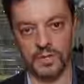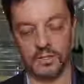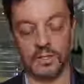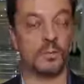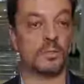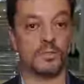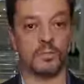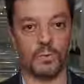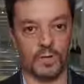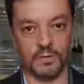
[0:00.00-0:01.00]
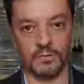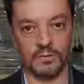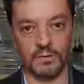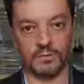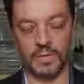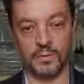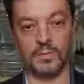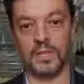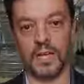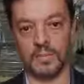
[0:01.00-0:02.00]
So that was one
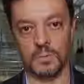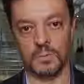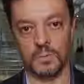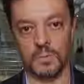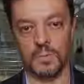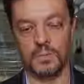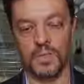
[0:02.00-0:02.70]
interesting aspect for me.